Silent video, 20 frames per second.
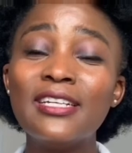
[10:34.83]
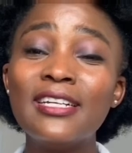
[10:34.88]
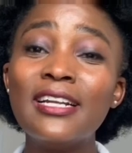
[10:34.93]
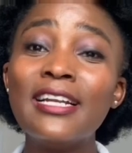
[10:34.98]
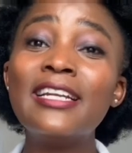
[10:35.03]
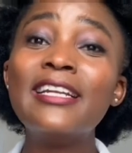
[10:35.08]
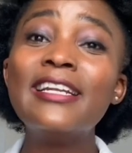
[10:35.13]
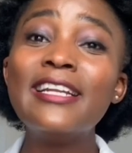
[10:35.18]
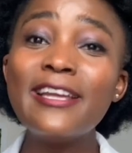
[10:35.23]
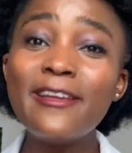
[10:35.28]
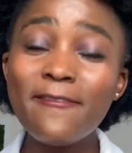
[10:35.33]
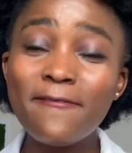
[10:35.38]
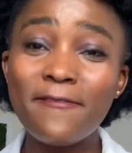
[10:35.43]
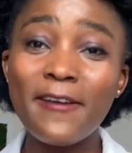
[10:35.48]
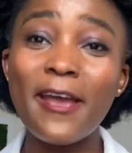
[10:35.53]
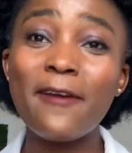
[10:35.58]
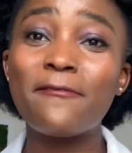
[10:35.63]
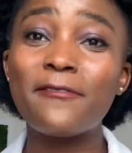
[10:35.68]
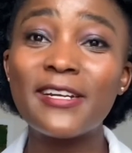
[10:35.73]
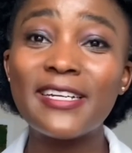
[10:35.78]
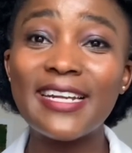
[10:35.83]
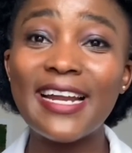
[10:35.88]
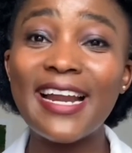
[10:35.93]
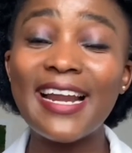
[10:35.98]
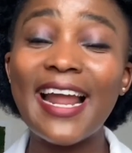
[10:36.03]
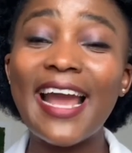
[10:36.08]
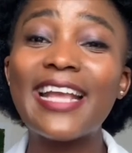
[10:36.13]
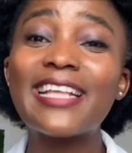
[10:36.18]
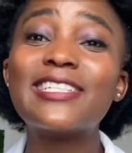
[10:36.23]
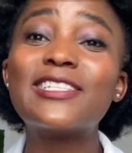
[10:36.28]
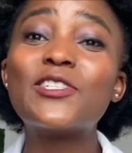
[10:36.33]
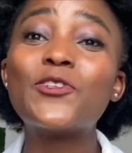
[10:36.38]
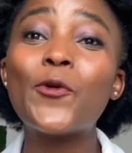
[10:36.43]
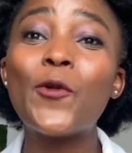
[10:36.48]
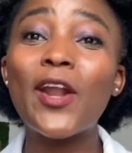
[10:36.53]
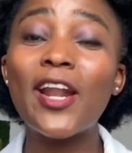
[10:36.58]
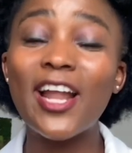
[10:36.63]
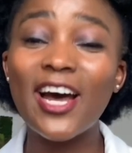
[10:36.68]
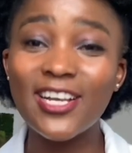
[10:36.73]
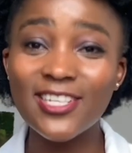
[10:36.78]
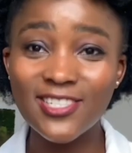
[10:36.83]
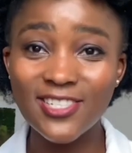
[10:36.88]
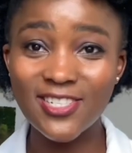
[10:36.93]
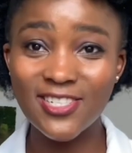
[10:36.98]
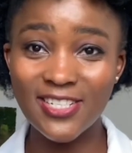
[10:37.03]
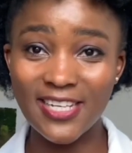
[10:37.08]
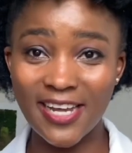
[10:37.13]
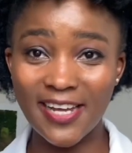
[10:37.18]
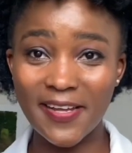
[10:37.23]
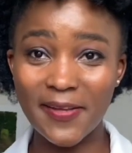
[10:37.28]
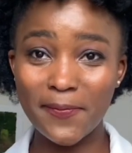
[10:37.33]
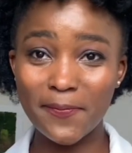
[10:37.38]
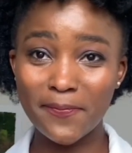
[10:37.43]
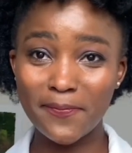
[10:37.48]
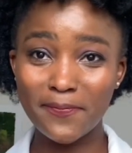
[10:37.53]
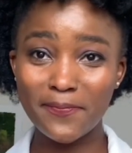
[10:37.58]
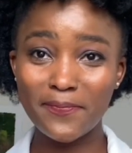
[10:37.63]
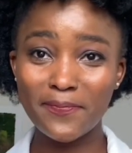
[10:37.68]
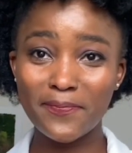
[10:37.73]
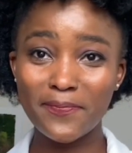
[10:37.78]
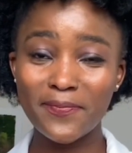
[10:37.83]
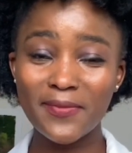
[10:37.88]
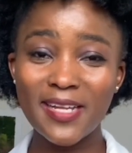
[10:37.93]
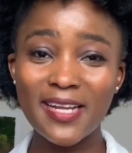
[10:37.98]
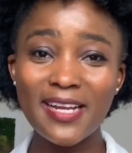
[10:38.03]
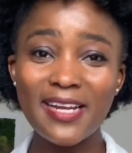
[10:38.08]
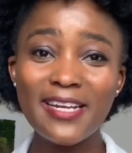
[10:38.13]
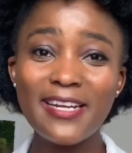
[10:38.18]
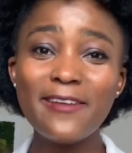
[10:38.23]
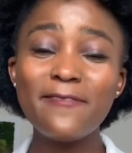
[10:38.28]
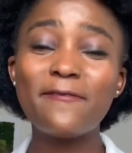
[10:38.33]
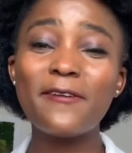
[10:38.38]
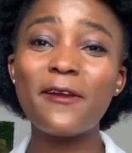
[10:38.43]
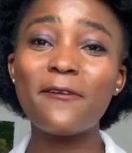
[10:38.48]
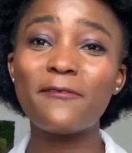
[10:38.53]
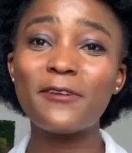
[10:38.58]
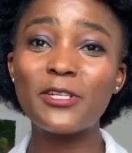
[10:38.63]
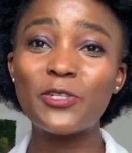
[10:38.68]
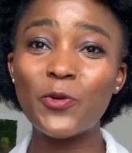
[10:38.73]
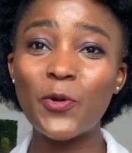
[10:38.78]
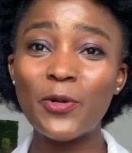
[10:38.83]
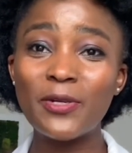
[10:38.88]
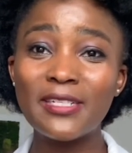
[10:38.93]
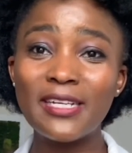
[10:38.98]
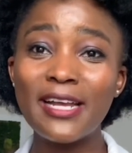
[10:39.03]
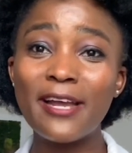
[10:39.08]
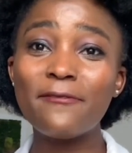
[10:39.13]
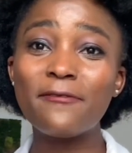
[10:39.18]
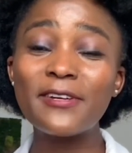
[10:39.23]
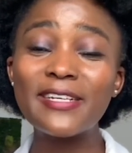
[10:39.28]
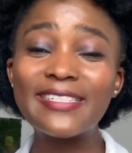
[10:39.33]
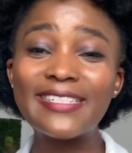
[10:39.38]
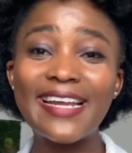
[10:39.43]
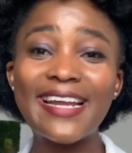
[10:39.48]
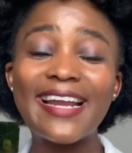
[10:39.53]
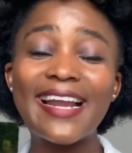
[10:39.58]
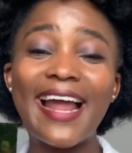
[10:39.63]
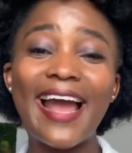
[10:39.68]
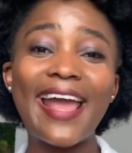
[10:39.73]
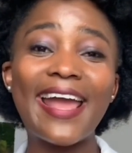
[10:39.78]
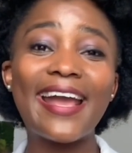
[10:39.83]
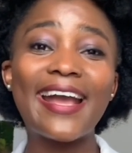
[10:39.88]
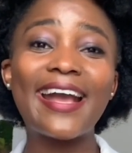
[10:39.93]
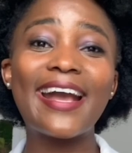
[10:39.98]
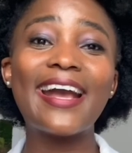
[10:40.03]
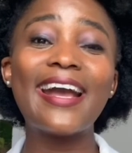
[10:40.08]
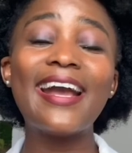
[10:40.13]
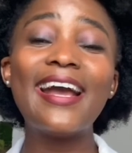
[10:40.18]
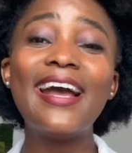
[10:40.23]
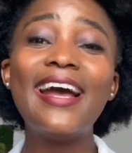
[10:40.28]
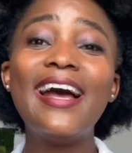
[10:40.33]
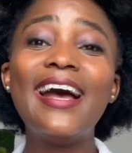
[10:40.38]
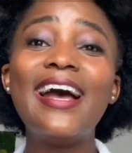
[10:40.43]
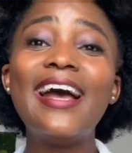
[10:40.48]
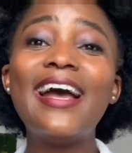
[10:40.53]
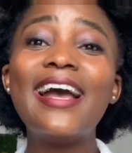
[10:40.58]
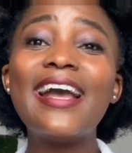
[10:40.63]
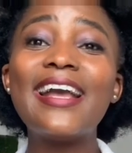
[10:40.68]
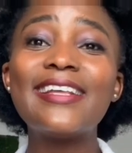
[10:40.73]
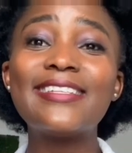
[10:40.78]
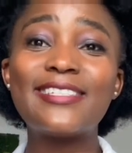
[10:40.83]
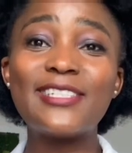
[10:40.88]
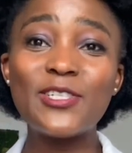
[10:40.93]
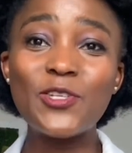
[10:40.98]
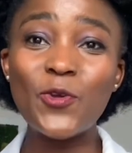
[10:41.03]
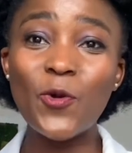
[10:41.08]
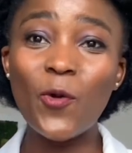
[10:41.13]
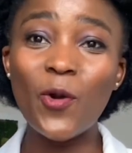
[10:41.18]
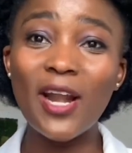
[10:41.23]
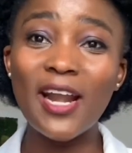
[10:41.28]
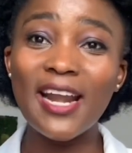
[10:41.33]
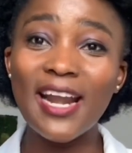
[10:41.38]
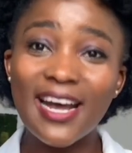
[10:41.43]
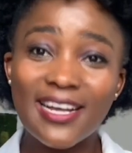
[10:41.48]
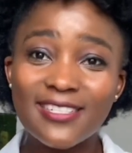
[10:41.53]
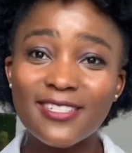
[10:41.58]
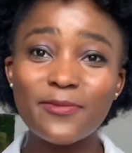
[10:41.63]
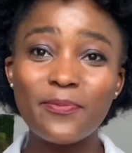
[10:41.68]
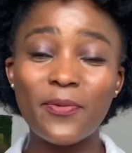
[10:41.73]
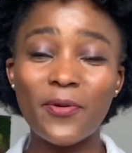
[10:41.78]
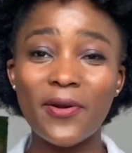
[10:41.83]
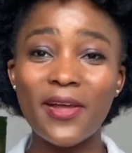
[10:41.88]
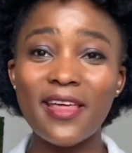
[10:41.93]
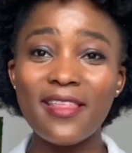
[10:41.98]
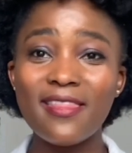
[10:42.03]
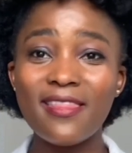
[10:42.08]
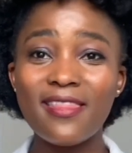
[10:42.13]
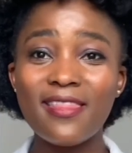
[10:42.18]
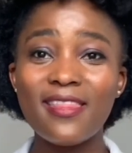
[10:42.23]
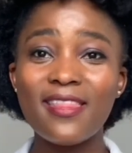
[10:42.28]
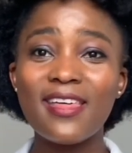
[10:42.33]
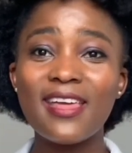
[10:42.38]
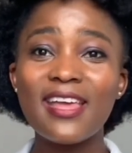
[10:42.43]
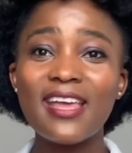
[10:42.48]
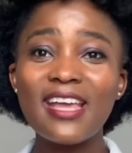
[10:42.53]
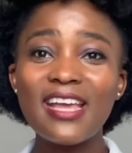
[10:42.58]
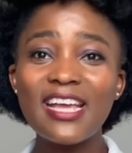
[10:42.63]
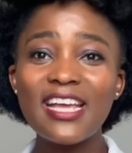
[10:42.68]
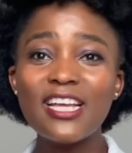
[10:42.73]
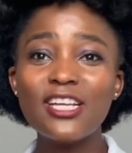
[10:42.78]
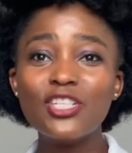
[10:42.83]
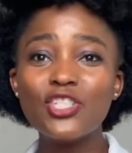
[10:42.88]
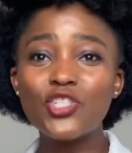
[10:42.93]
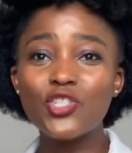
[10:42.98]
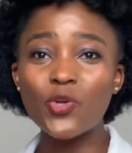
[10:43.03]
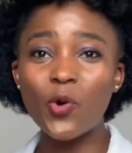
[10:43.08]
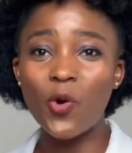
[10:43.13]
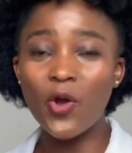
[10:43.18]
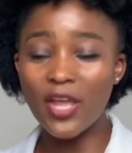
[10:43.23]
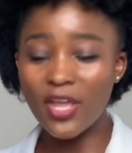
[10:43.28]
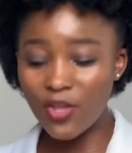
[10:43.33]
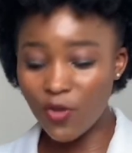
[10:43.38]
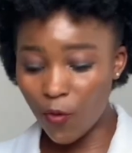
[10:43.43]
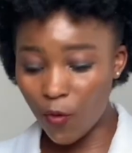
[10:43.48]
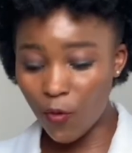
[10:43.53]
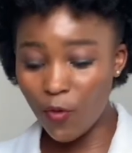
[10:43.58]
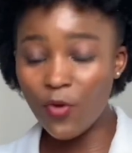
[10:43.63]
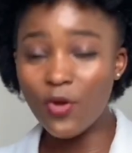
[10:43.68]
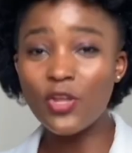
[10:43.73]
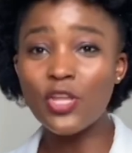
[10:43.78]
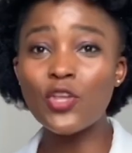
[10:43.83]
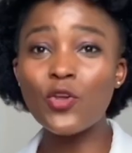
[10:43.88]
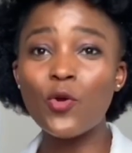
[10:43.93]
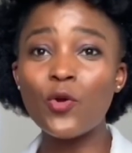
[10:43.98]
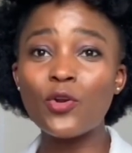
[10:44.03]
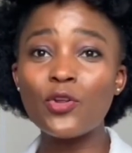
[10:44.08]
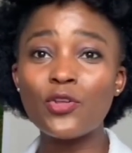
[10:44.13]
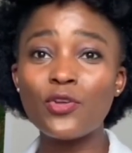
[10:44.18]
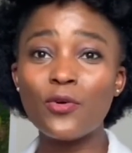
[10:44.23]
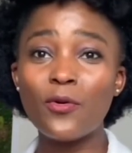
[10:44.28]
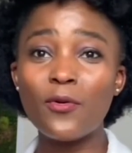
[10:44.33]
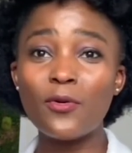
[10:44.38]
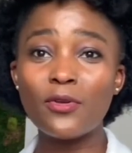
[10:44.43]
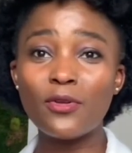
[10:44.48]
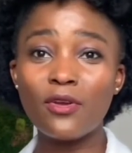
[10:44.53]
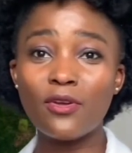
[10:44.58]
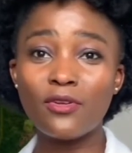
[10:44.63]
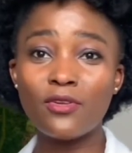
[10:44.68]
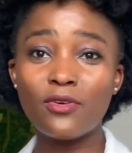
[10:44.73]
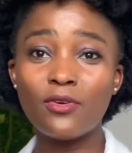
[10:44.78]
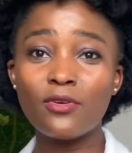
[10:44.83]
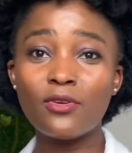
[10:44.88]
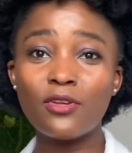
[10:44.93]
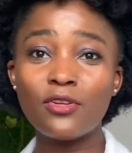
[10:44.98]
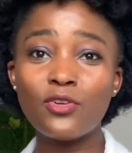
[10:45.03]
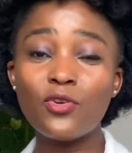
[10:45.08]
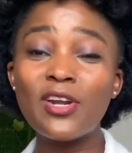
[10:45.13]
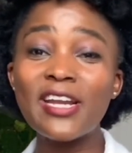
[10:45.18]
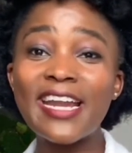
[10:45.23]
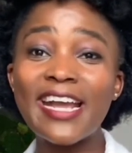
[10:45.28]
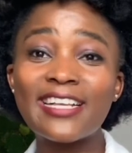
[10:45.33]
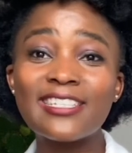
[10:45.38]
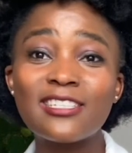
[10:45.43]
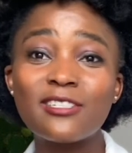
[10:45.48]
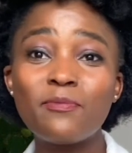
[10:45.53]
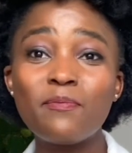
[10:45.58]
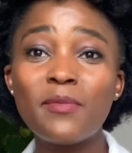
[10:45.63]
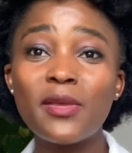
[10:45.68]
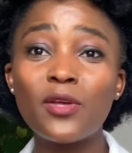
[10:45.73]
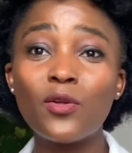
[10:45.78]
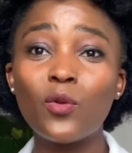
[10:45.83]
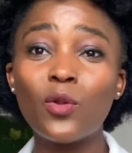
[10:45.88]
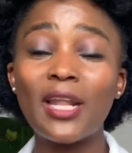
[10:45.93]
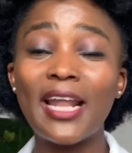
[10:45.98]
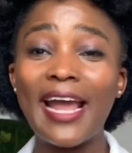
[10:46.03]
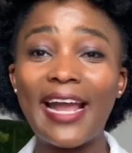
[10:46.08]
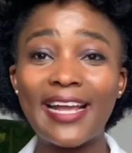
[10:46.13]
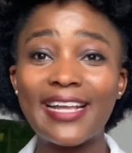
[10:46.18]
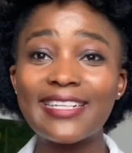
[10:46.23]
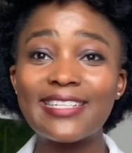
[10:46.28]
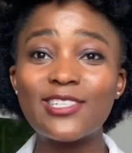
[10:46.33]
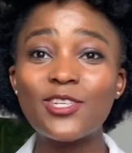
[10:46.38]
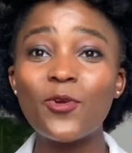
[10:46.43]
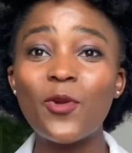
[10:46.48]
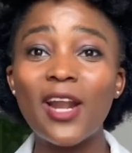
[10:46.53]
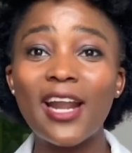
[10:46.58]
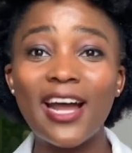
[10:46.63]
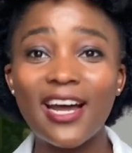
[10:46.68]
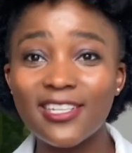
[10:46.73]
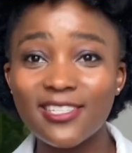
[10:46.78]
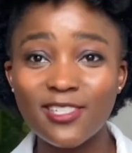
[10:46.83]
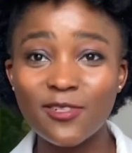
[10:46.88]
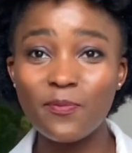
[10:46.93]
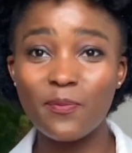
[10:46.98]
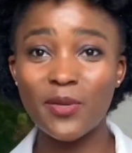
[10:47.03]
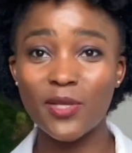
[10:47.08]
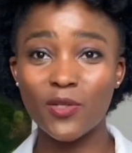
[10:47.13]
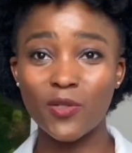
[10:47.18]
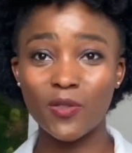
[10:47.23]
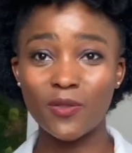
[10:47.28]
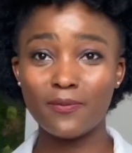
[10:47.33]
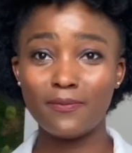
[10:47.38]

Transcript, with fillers: live every day like it's your last day. Live every, every day like it's your last breath enjoy your, your, your, your, your next meal like it's your last meal.